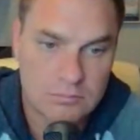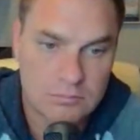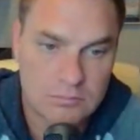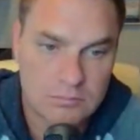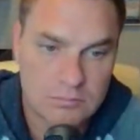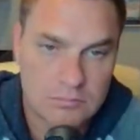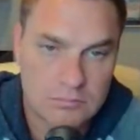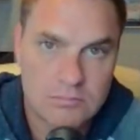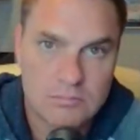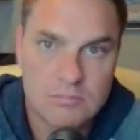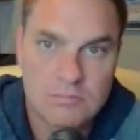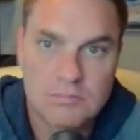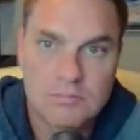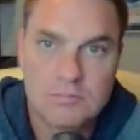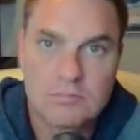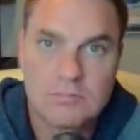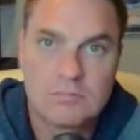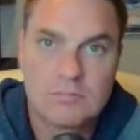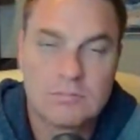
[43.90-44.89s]

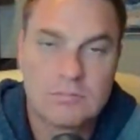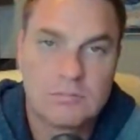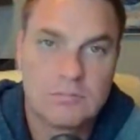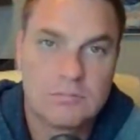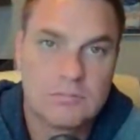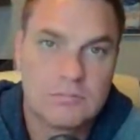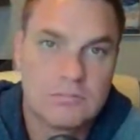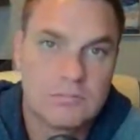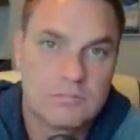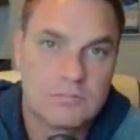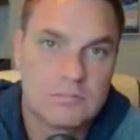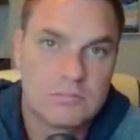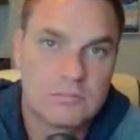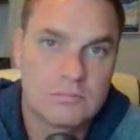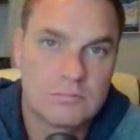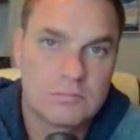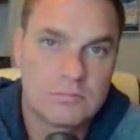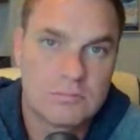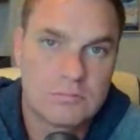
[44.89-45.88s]

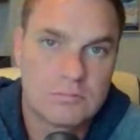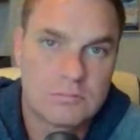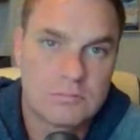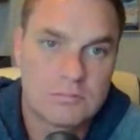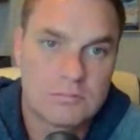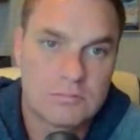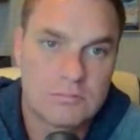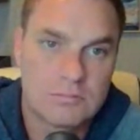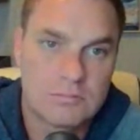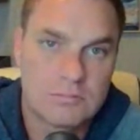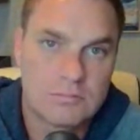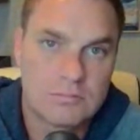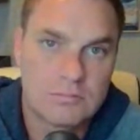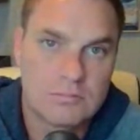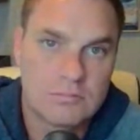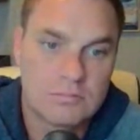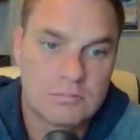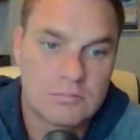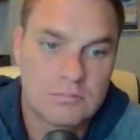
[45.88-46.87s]

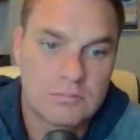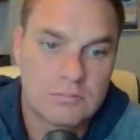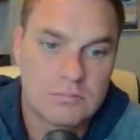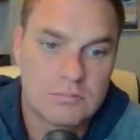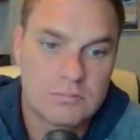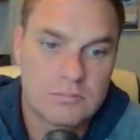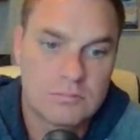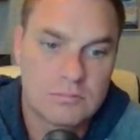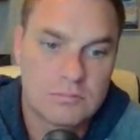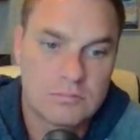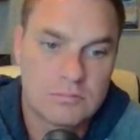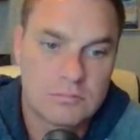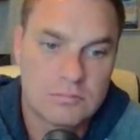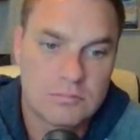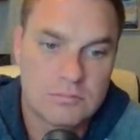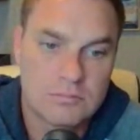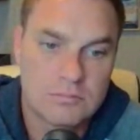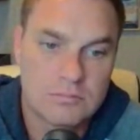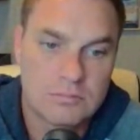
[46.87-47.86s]

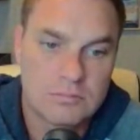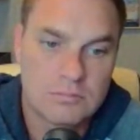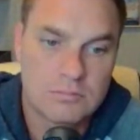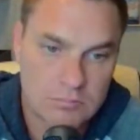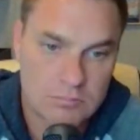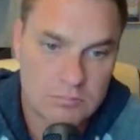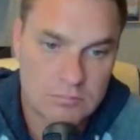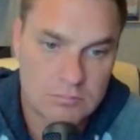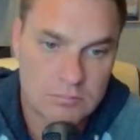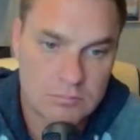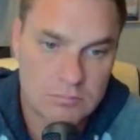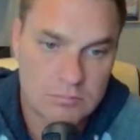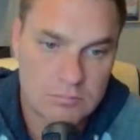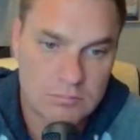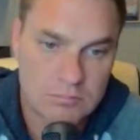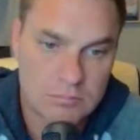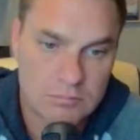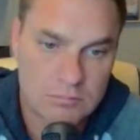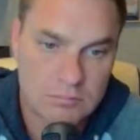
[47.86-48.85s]

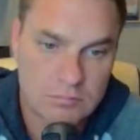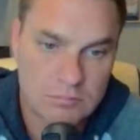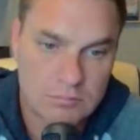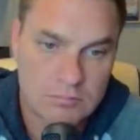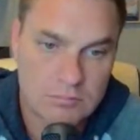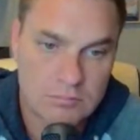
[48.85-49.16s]
[no speech]